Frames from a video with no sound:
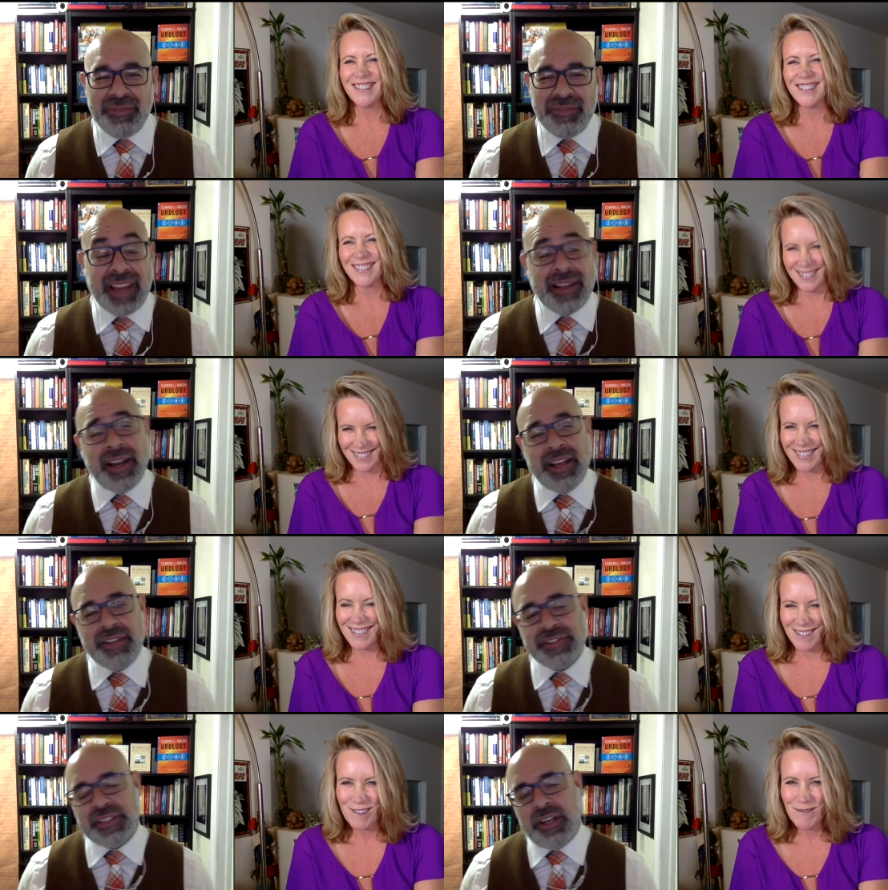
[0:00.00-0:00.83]
Speaker 1: that kind
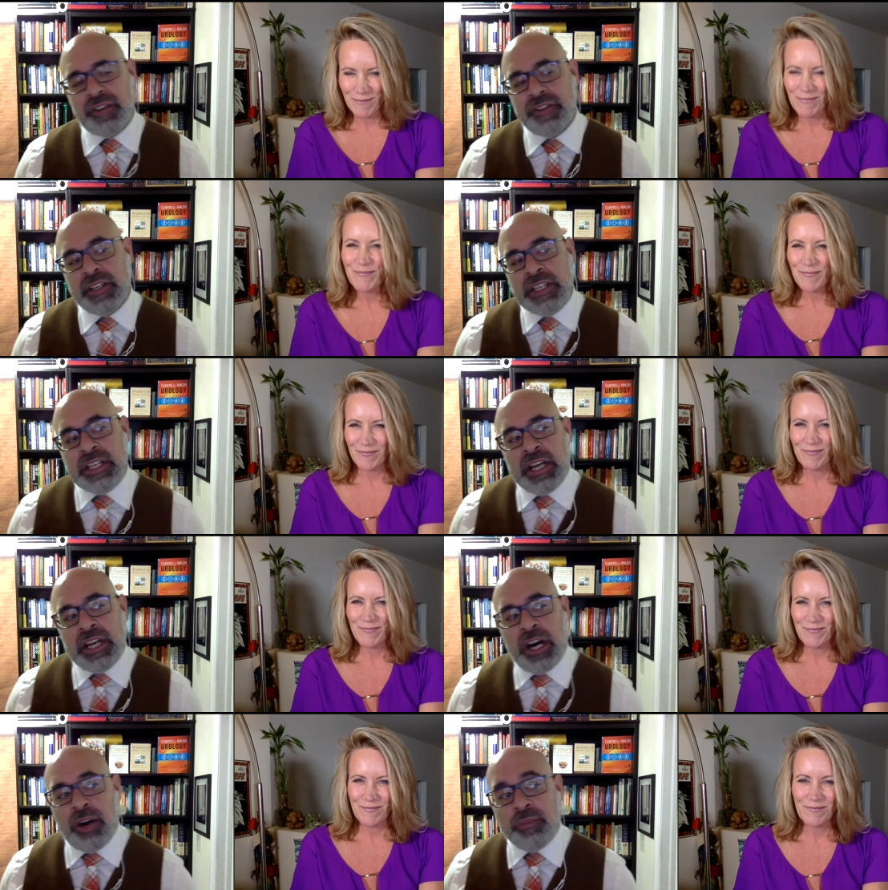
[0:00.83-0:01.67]
of stuff.
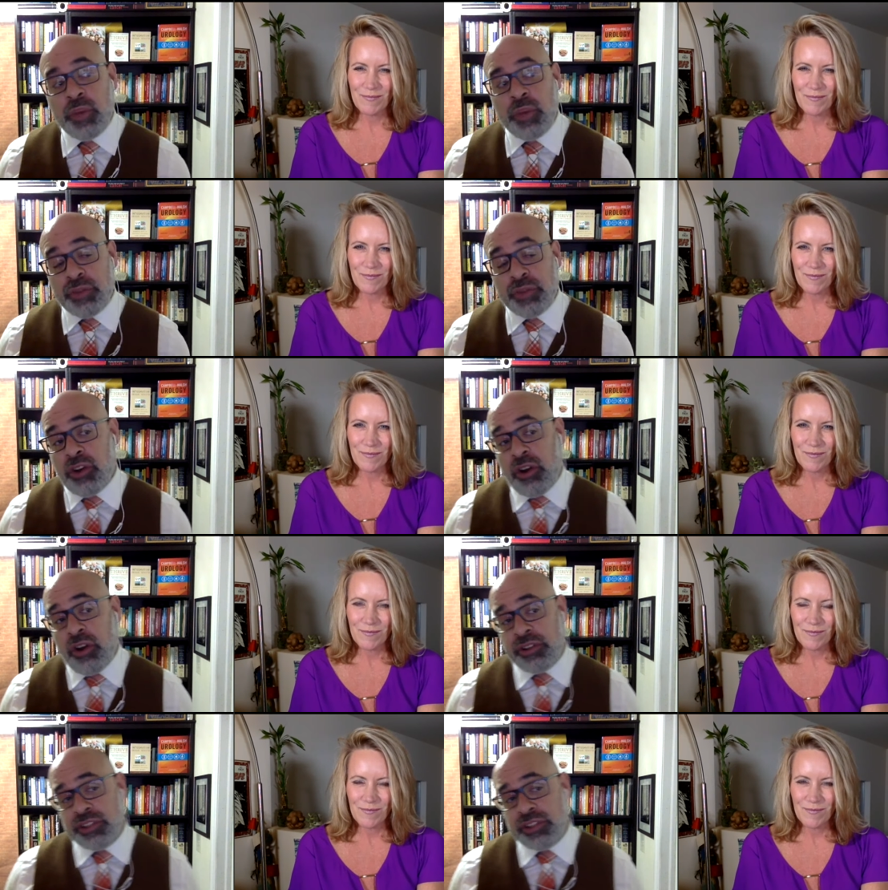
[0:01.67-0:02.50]
Um, with
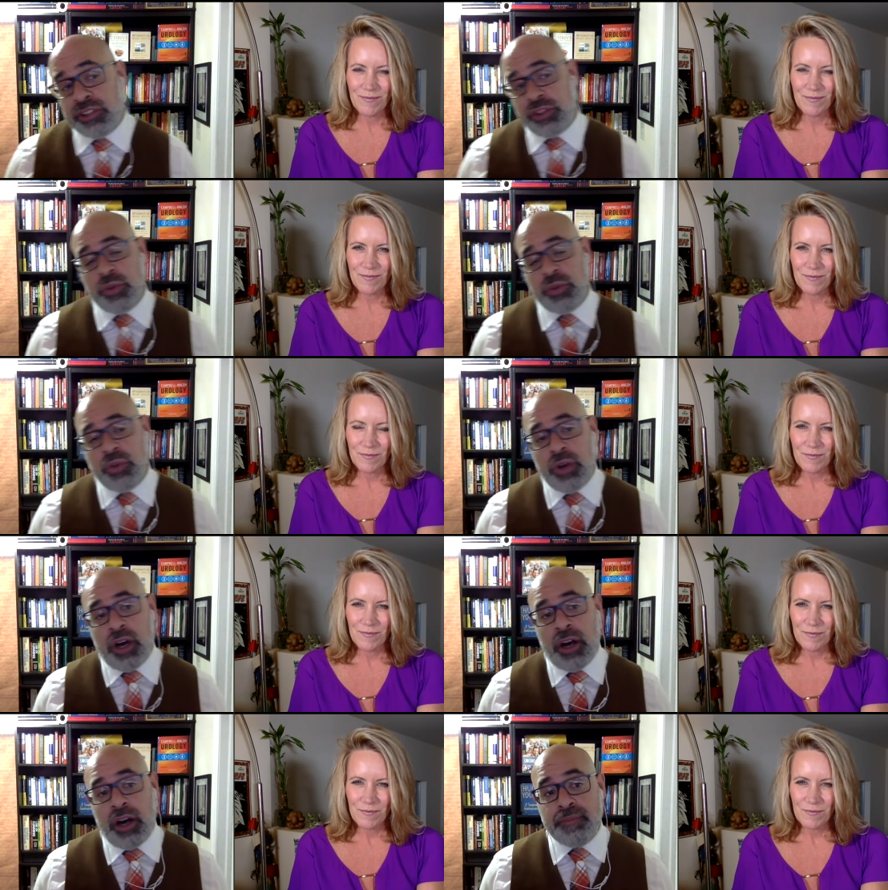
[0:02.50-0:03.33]
regards to
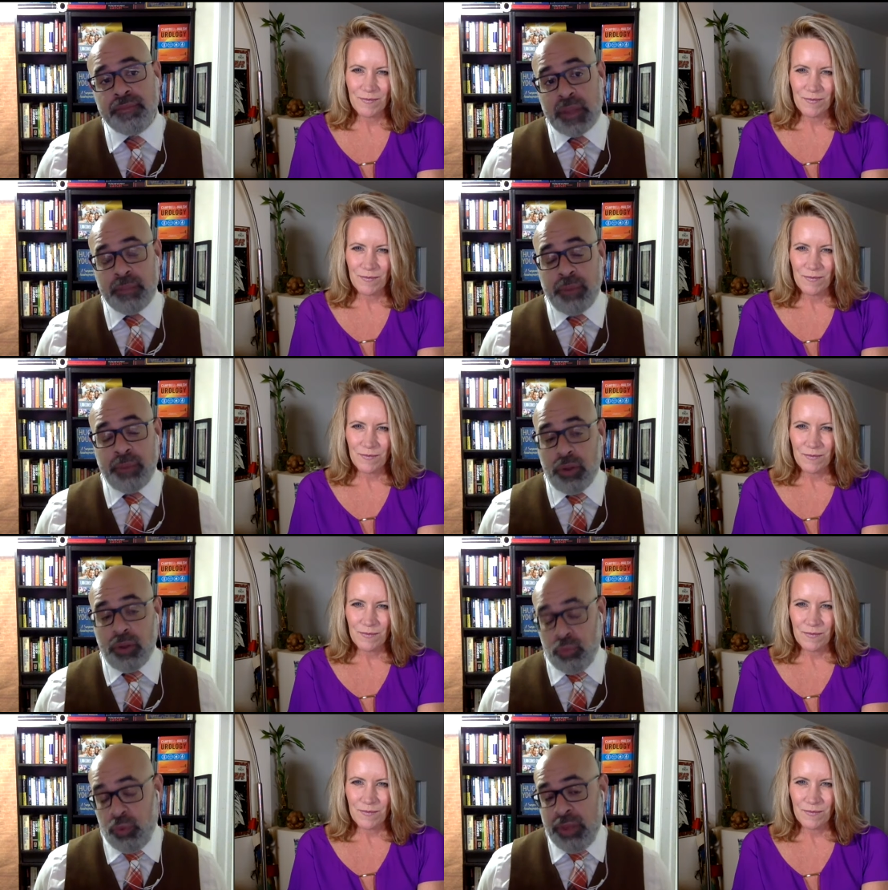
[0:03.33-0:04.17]
um, both
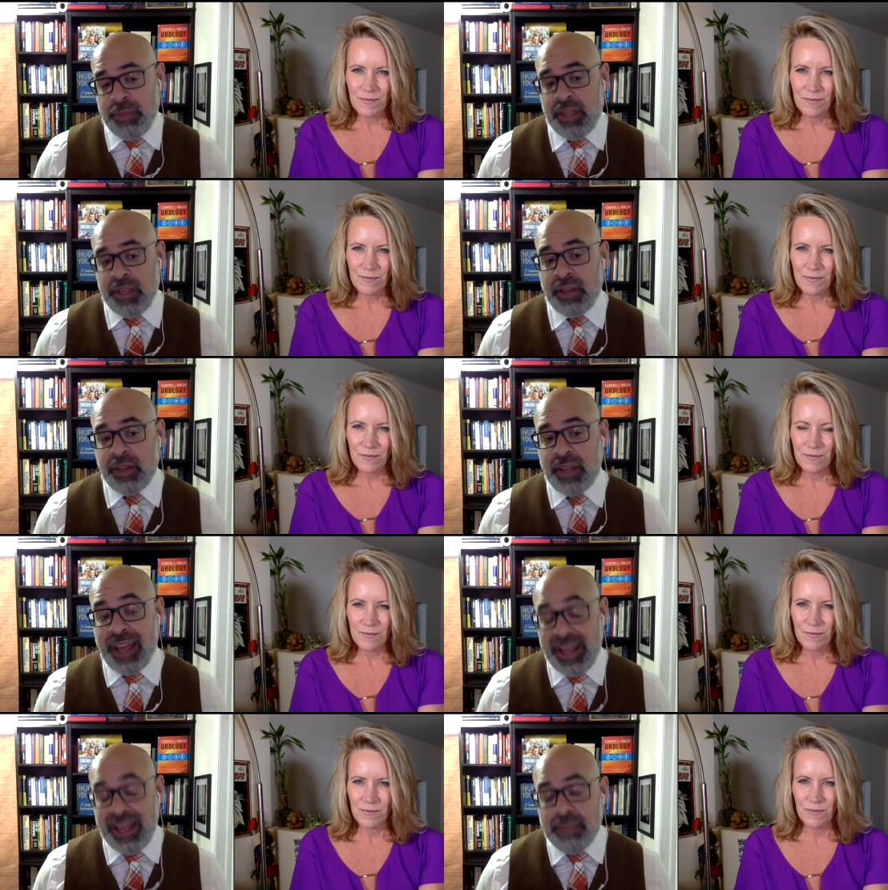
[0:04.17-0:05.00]
women
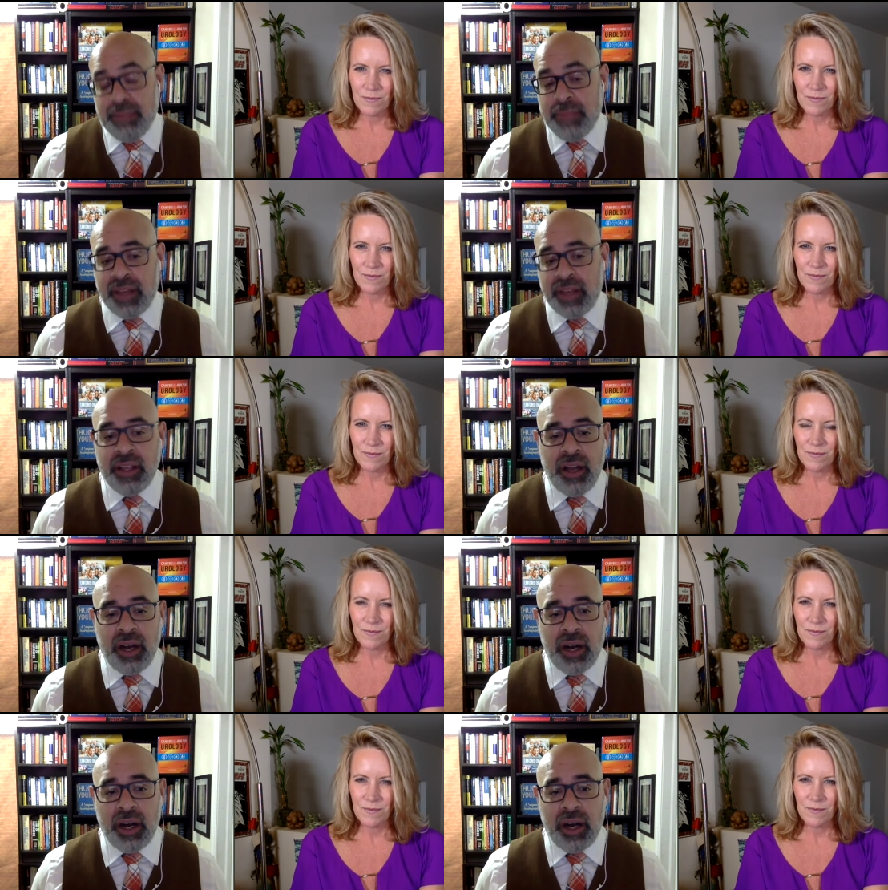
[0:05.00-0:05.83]
and men,
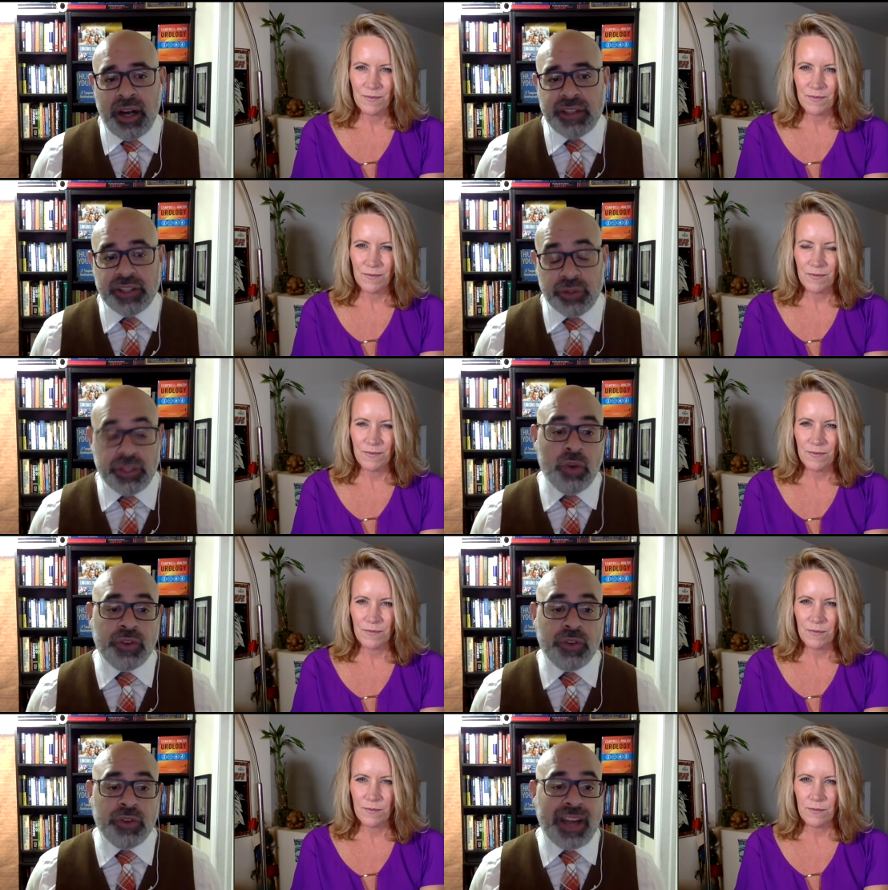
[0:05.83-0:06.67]
uh, I treat
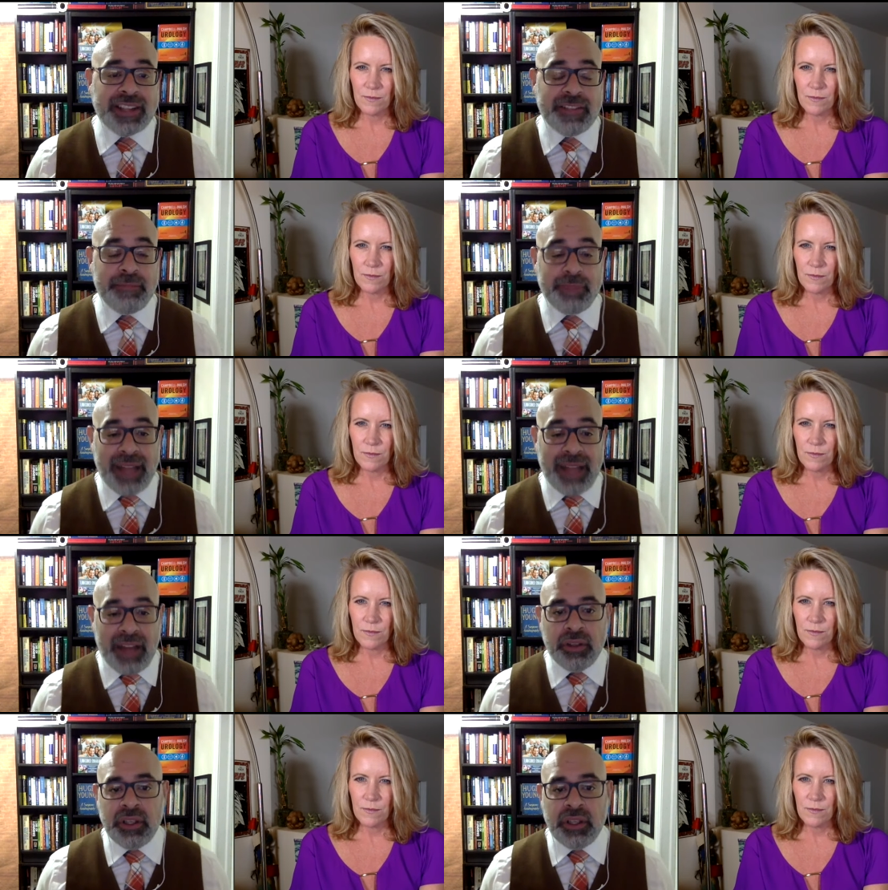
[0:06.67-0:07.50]
overactive
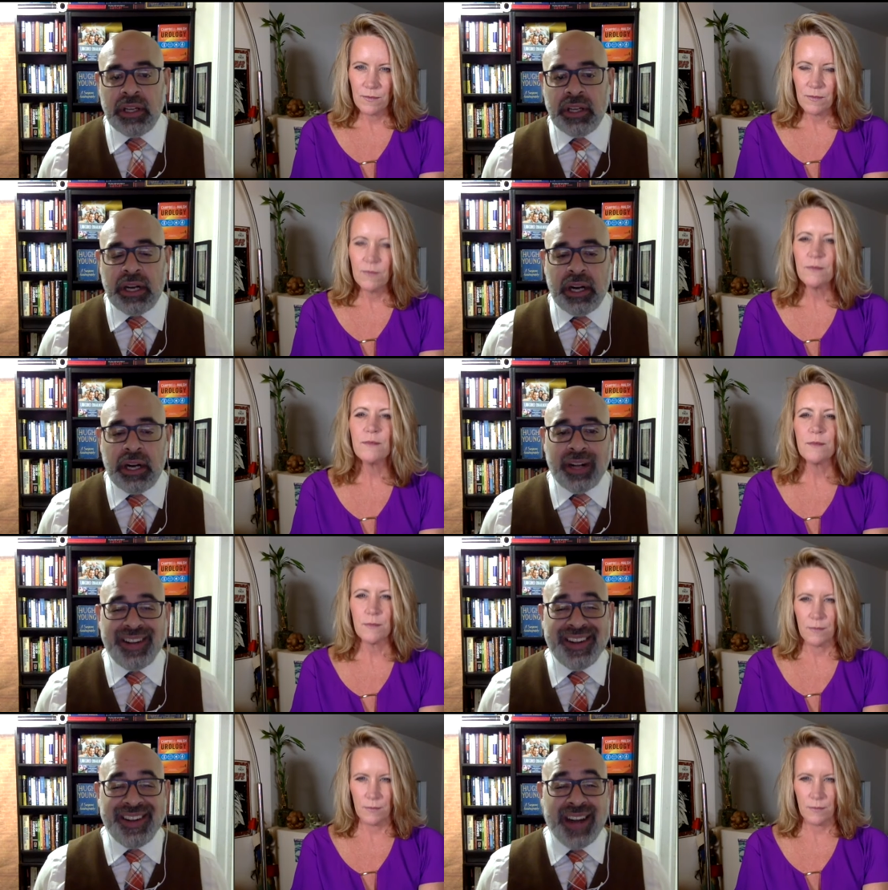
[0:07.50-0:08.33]
bladder, uh,
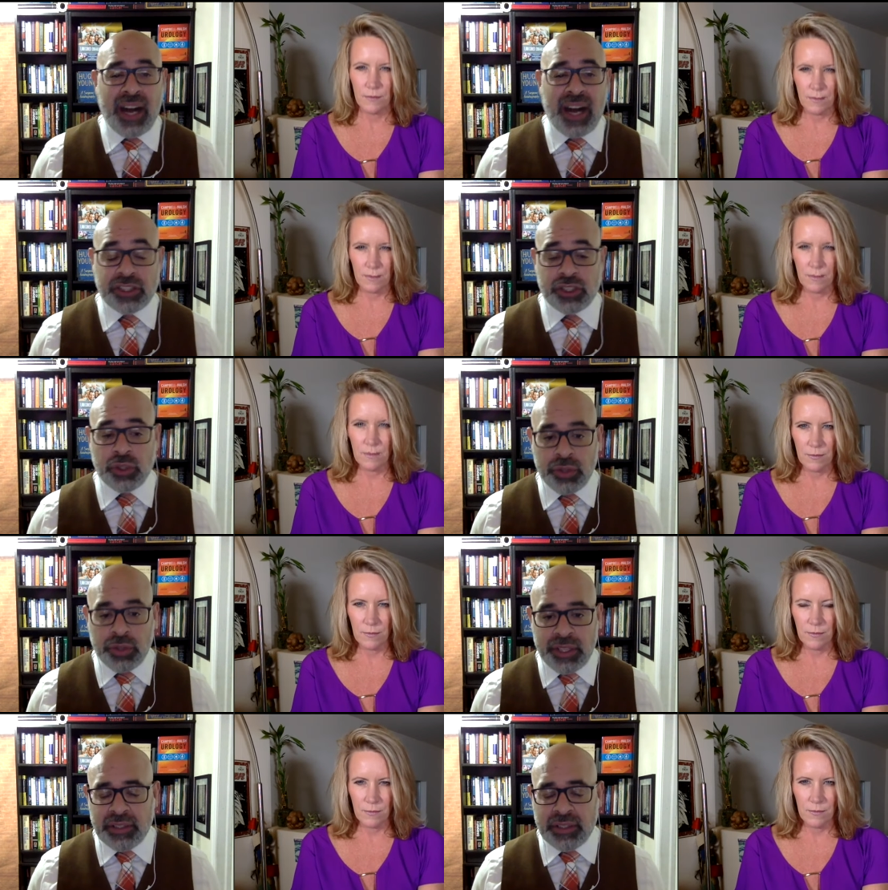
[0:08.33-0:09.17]

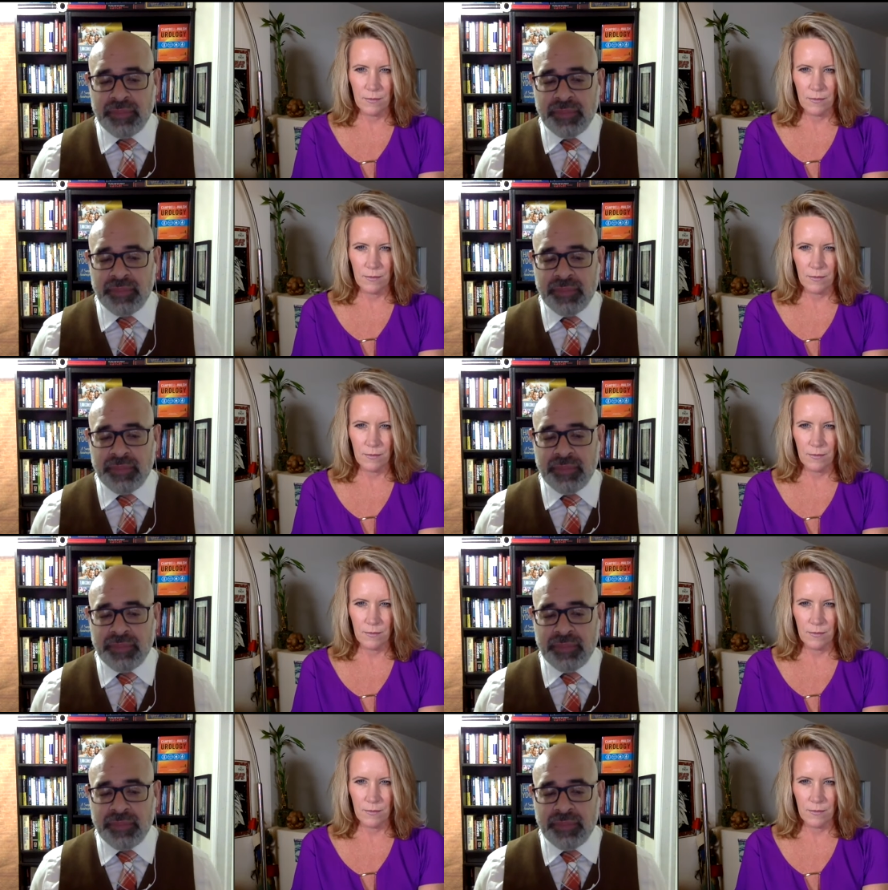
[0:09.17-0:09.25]
nocturia.